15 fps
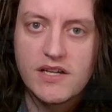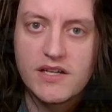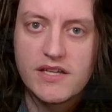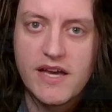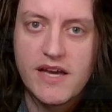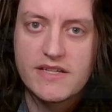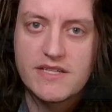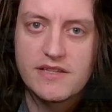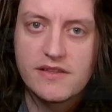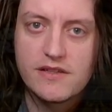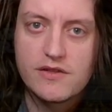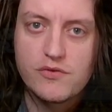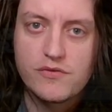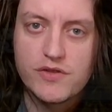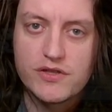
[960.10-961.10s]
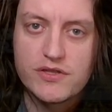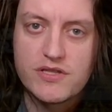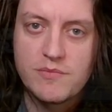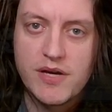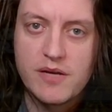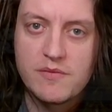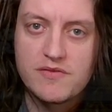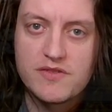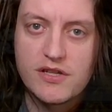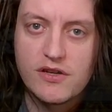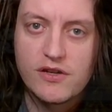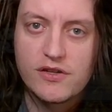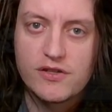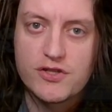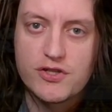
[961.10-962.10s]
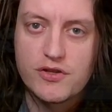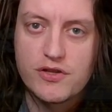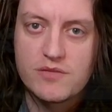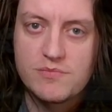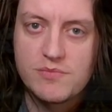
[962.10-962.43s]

He accidentally reveals the bottom of his card to show that he's